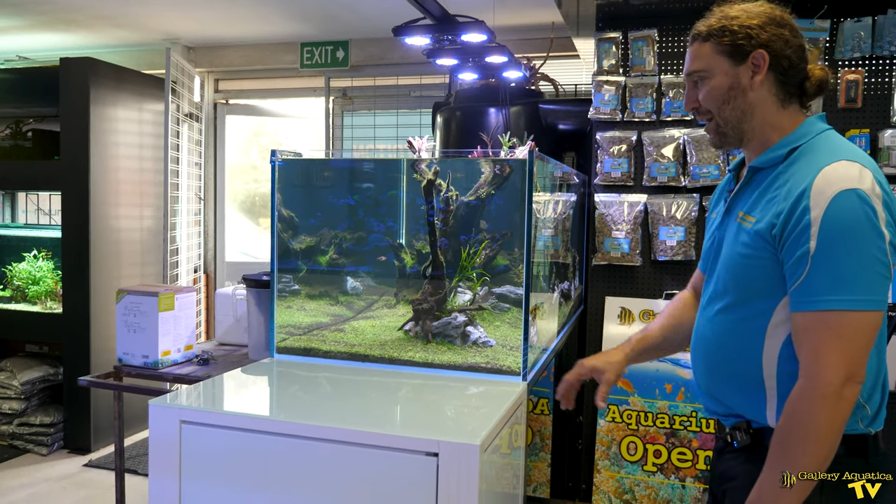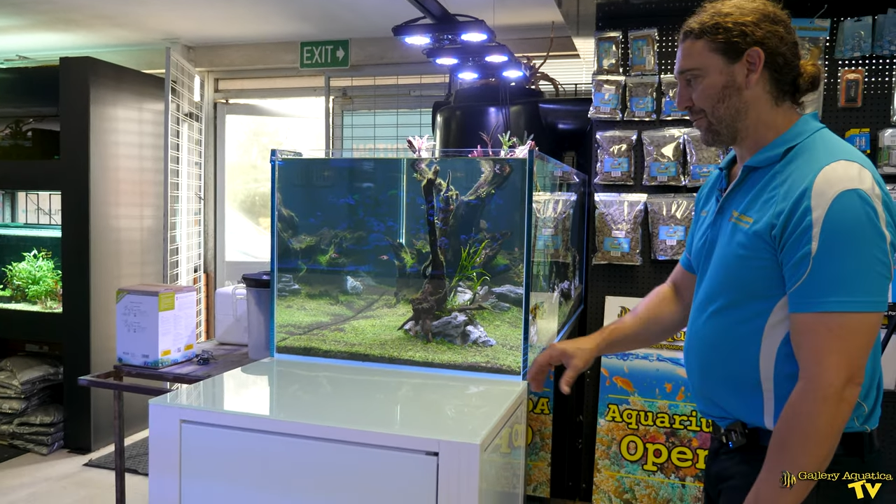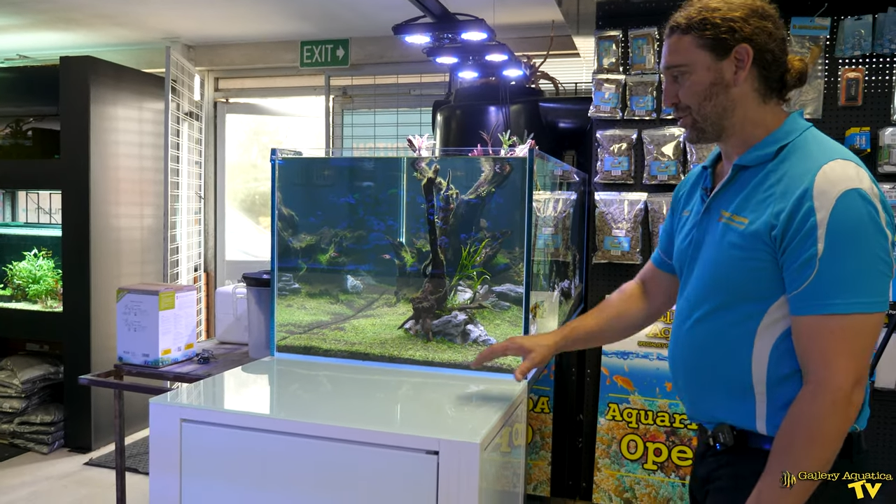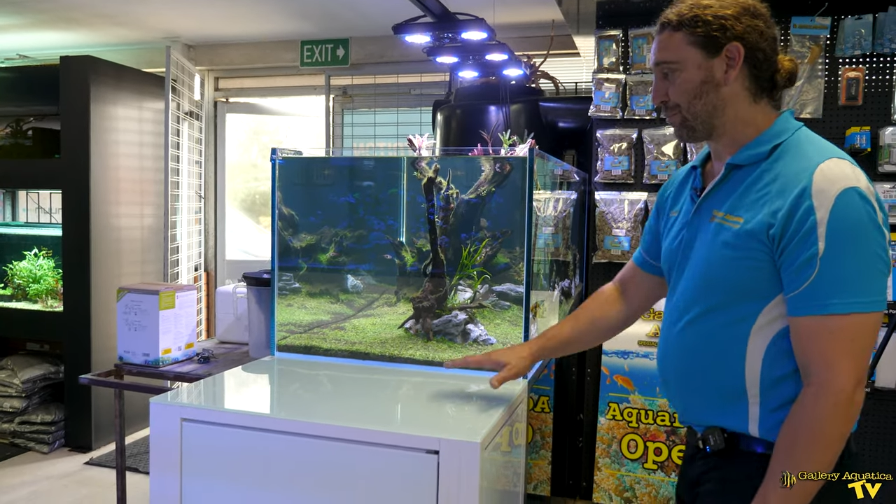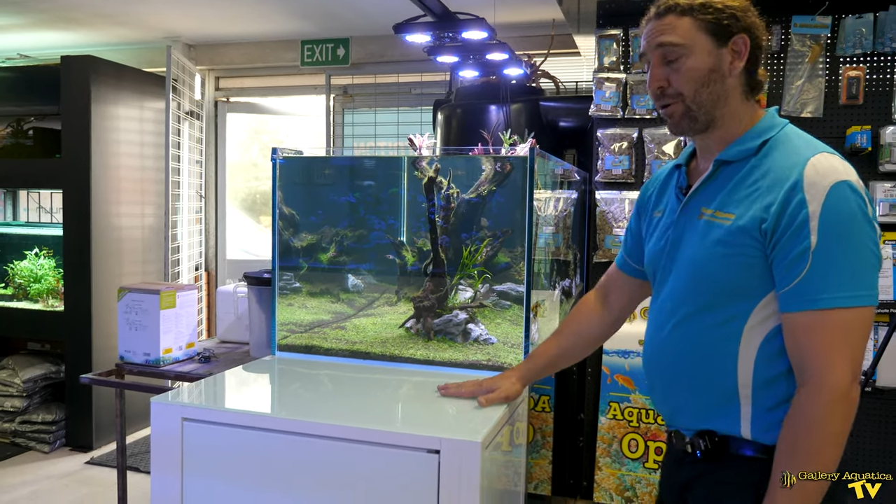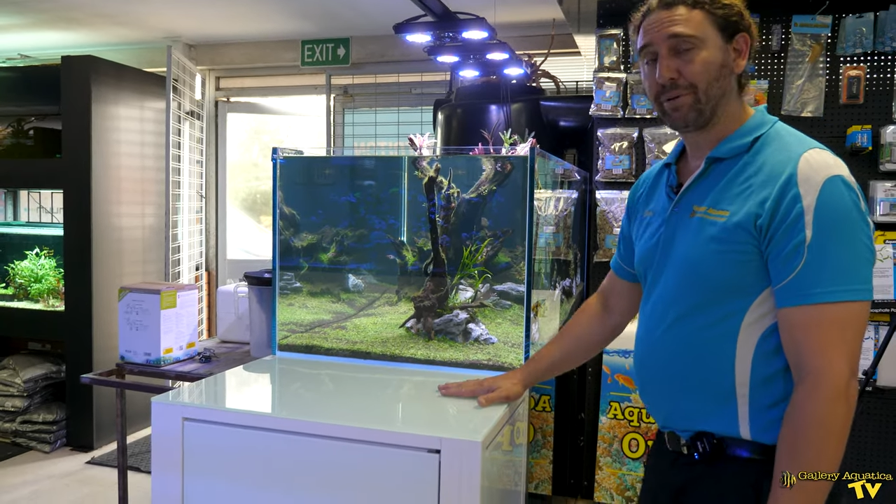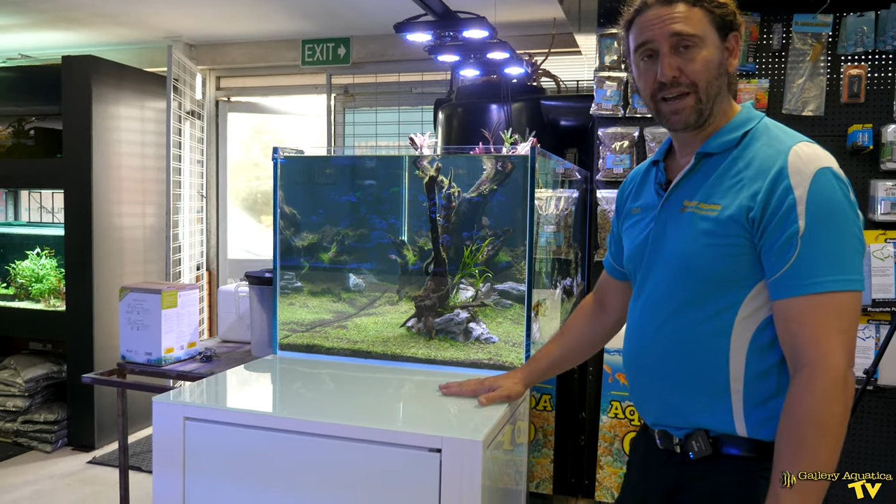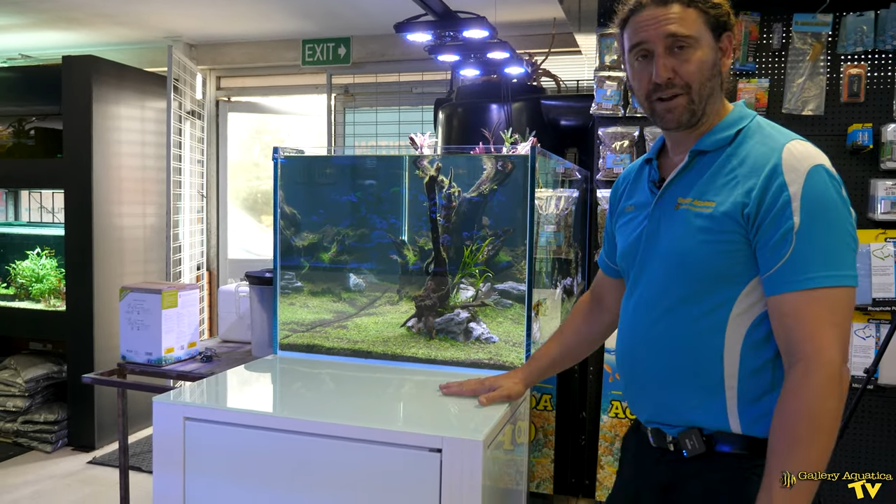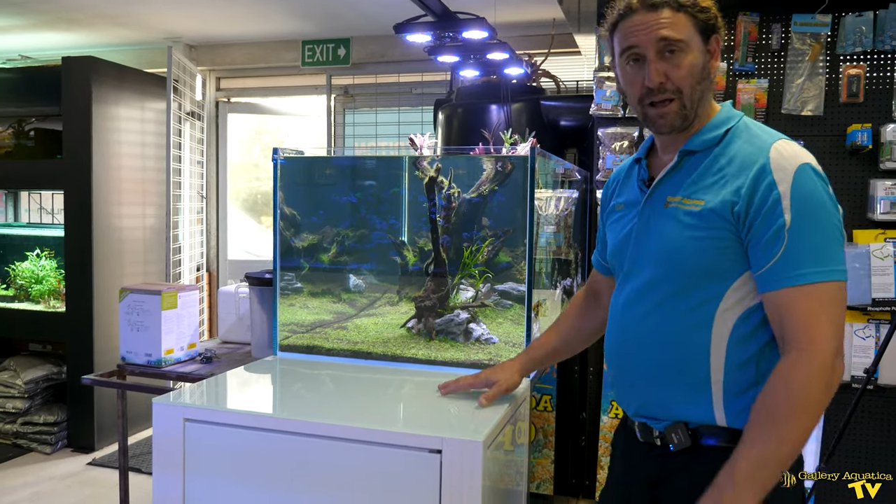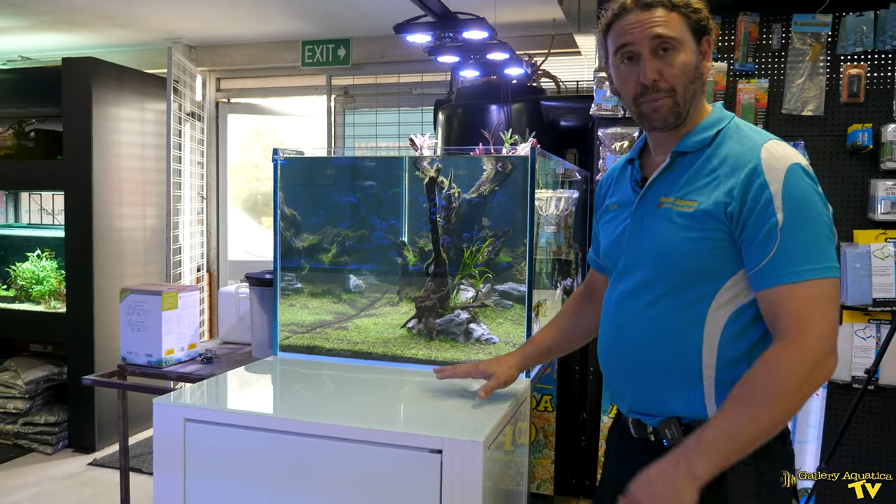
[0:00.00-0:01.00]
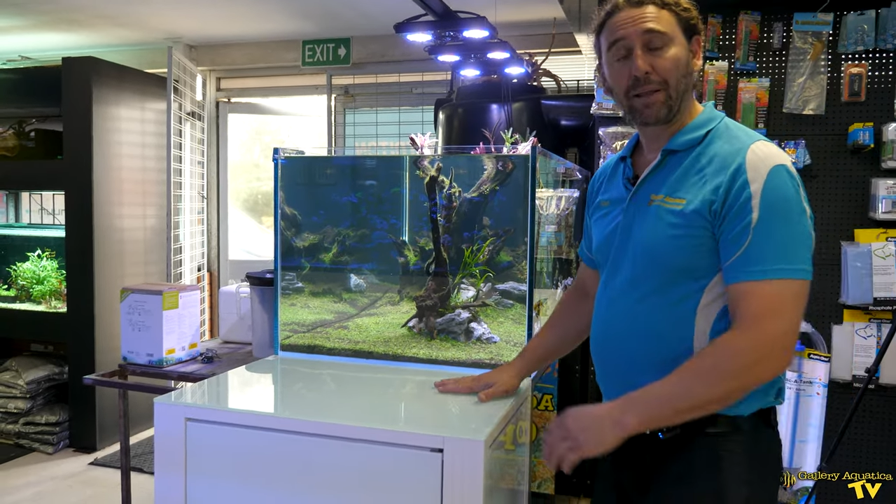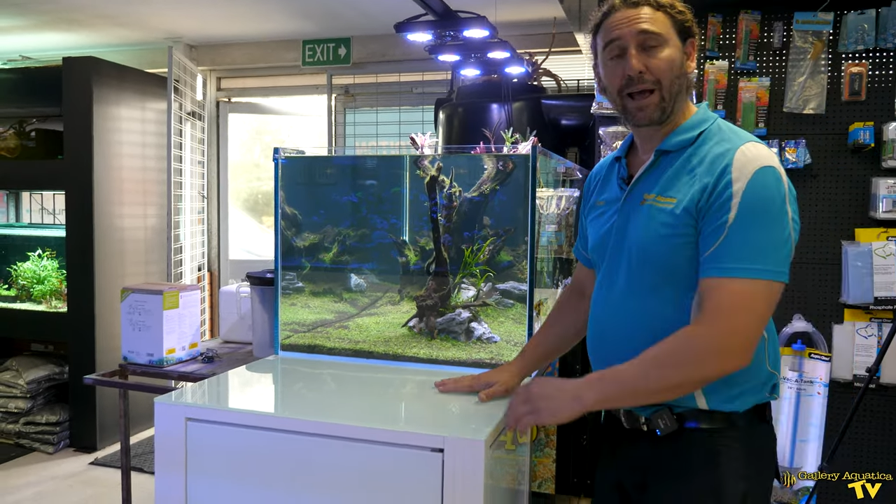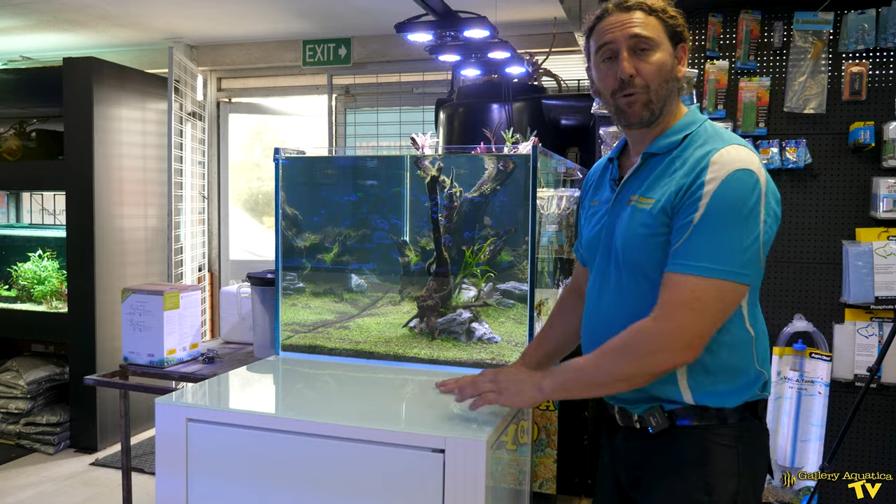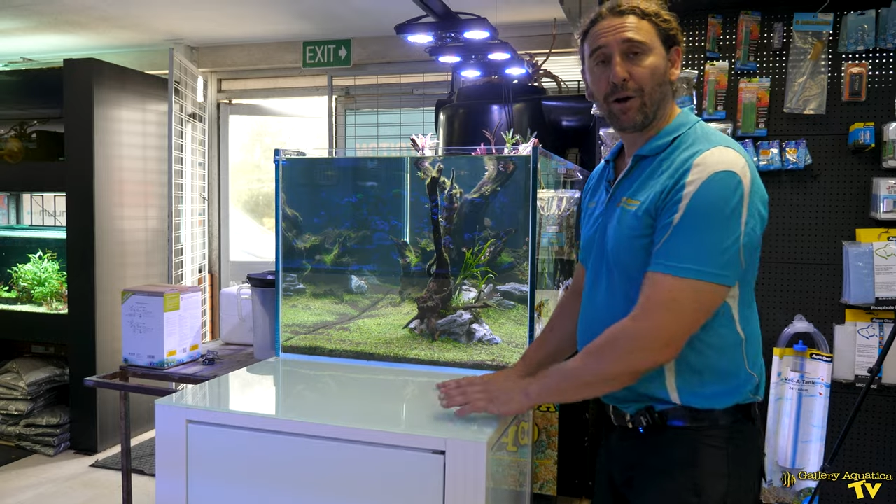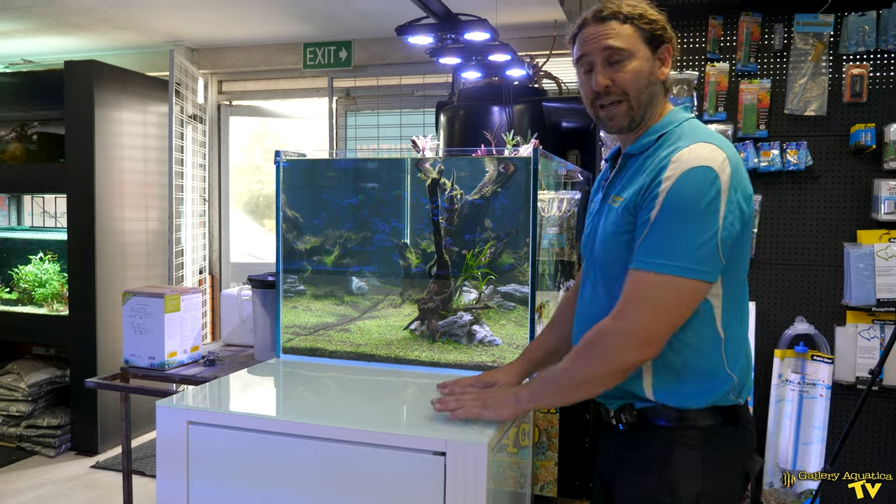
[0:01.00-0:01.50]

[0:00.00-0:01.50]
We should probably get a black one